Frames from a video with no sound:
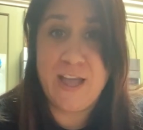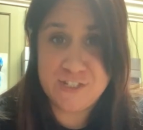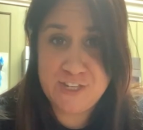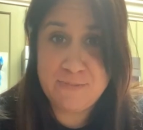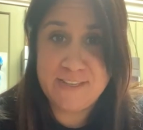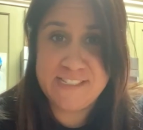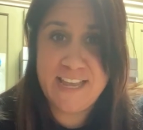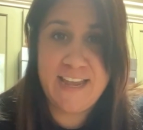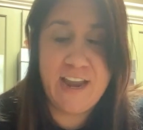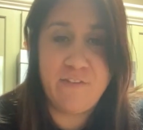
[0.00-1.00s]
as JB
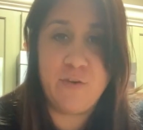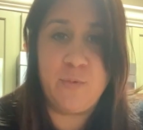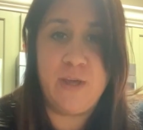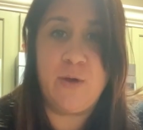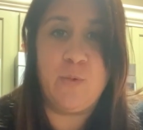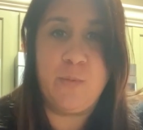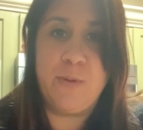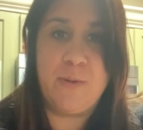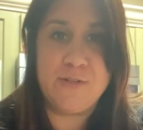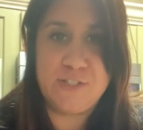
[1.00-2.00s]
said, every week we'll be
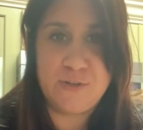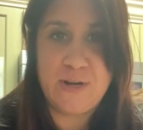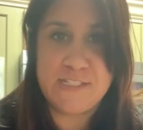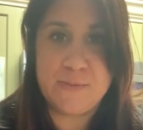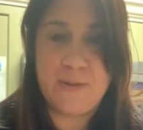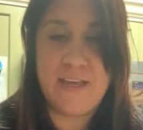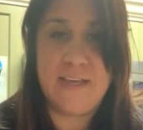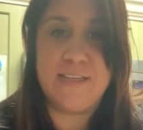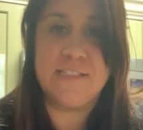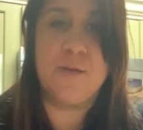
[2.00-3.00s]
posting
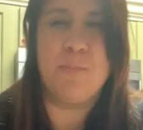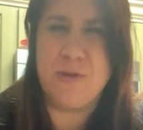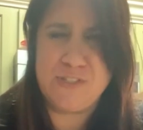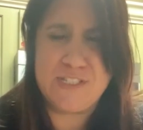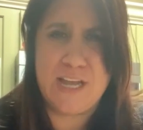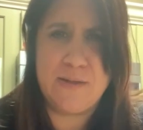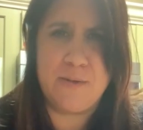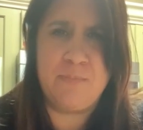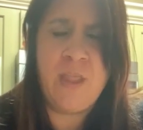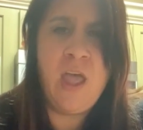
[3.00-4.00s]
recipes. Most of the
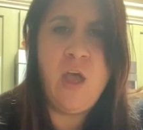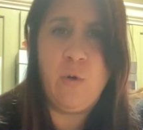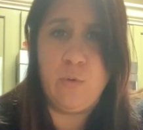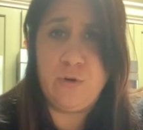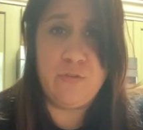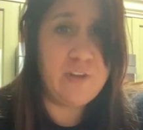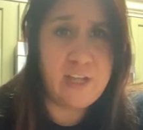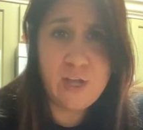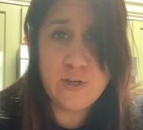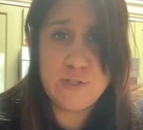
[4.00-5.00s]
time we'll do
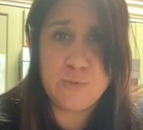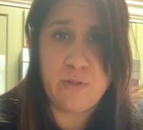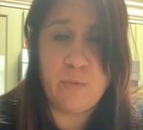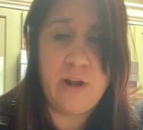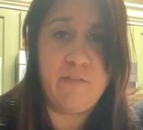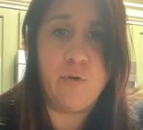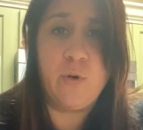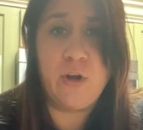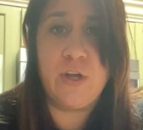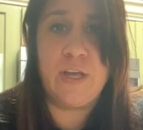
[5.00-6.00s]
videos with whatever
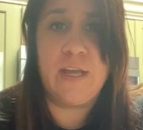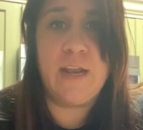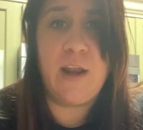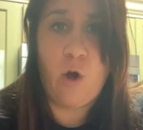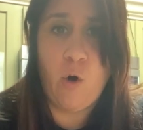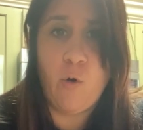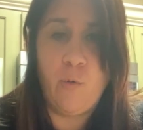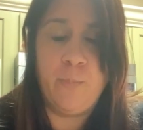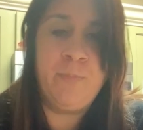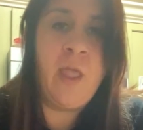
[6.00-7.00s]
we're cooking at
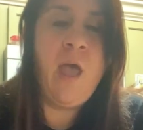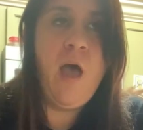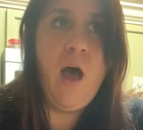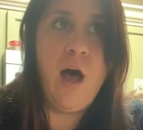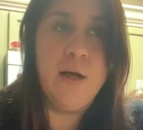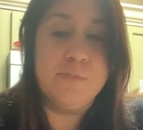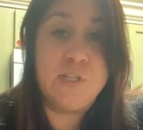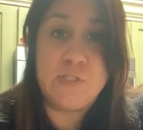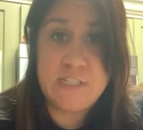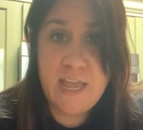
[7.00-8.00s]
home.
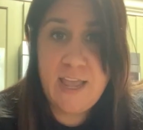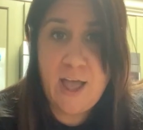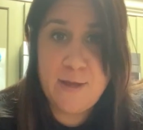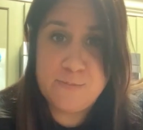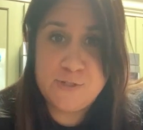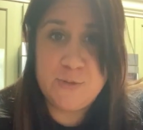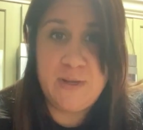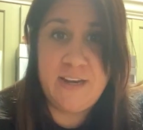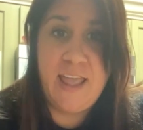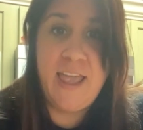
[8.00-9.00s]
So today I'm
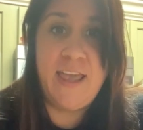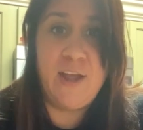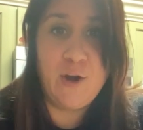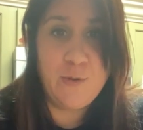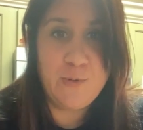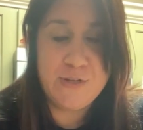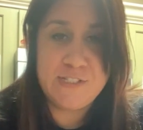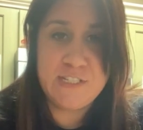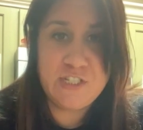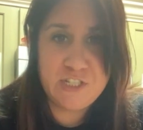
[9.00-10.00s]
doing a herb
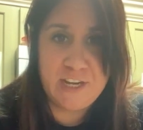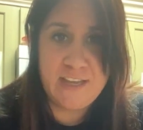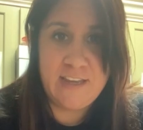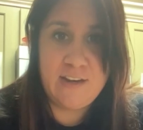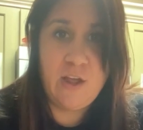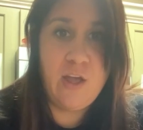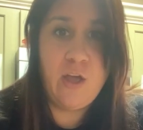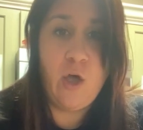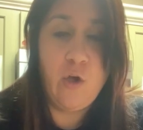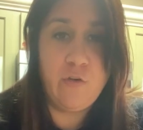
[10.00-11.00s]
roasted chicken
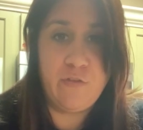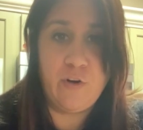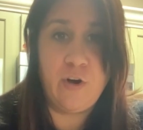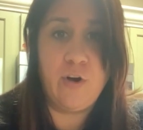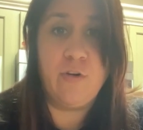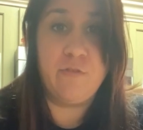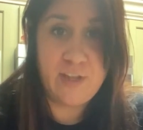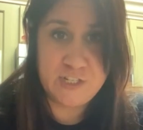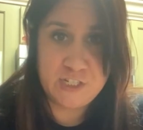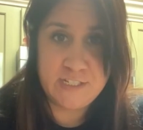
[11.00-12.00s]
over
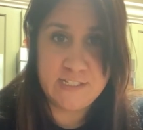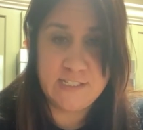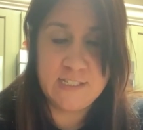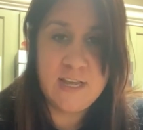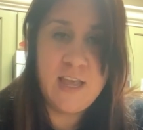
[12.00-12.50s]
veggies.